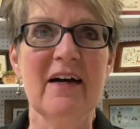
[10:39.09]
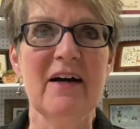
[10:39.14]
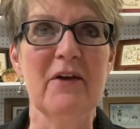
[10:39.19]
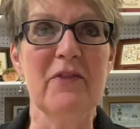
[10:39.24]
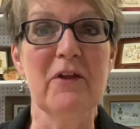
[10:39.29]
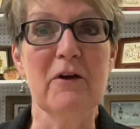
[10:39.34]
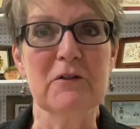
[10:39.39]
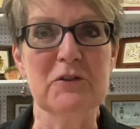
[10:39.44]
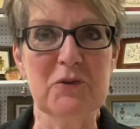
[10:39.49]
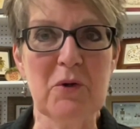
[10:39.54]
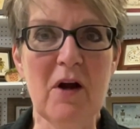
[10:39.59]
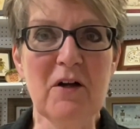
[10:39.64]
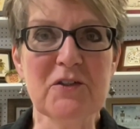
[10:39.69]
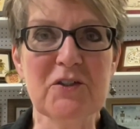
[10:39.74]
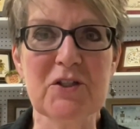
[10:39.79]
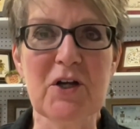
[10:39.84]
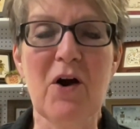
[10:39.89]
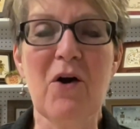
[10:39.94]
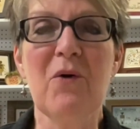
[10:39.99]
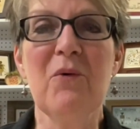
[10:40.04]
their trunk
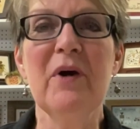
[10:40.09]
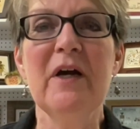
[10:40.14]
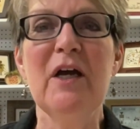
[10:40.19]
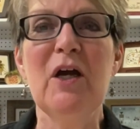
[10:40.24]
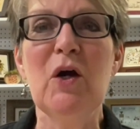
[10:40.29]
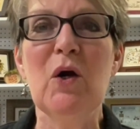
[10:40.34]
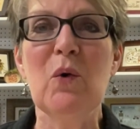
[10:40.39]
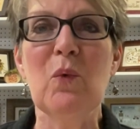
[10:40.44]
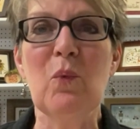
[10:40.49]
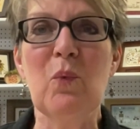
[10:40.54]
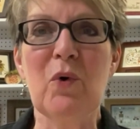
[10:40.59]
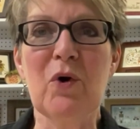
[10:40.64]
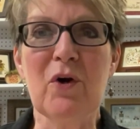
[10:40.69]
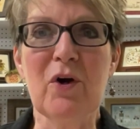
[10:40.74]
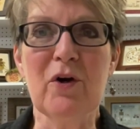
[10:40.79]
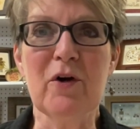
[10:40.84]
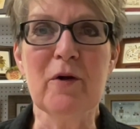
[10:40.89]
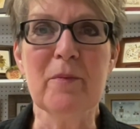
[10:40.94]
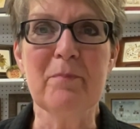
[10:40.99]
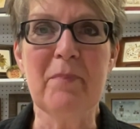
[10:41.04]
show
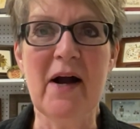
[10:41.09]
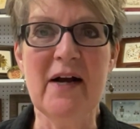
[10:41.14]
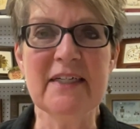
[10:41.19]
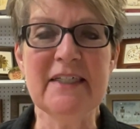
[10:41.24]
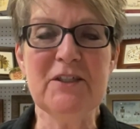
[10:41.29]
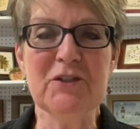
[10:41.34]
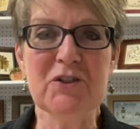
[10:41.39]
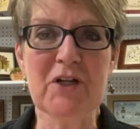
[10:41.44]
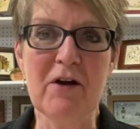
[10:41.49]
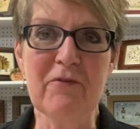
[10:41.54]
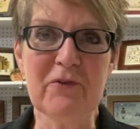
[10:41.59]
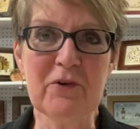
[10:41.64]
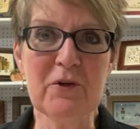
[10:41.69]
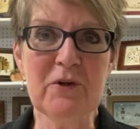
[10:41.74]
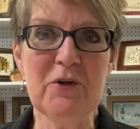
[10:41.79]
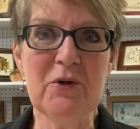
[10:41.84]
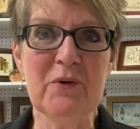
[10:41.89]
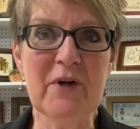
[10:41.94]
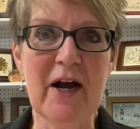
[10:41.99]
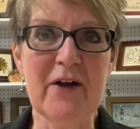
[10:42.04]
were Bonnie Sheffer,
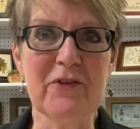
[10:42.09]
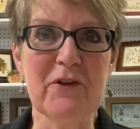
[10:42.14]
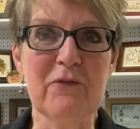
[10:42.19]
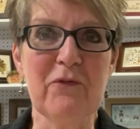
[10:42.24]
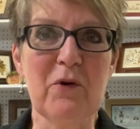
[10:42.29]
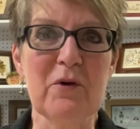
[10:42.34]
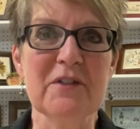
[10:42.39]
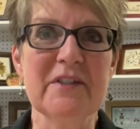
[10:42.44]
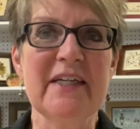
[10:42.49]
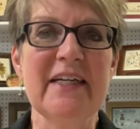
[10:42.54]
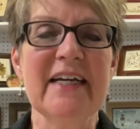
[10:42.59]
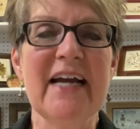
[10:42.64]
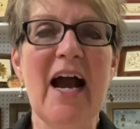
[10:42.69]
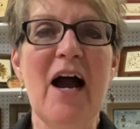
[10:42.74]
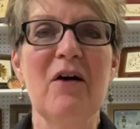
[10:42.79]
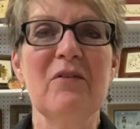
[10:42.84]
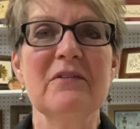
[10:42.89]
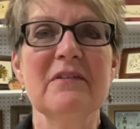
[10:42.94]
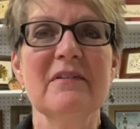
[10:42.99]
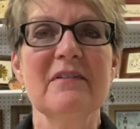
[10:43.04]
who got the 14
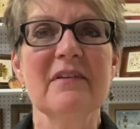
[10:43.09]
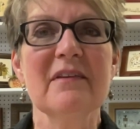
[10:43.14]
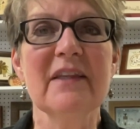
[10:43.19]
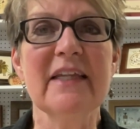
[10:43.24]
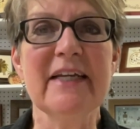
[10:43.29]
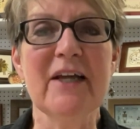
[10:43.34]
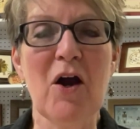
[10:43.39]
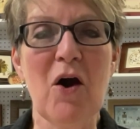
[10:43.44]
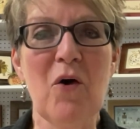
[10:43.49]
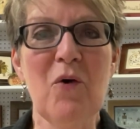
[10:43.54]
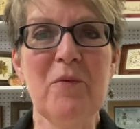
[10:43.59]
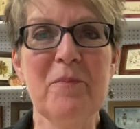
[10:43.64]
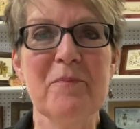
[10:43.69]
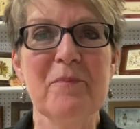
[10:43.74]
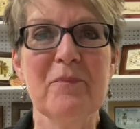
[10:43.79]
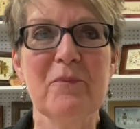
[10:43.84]
count Leo,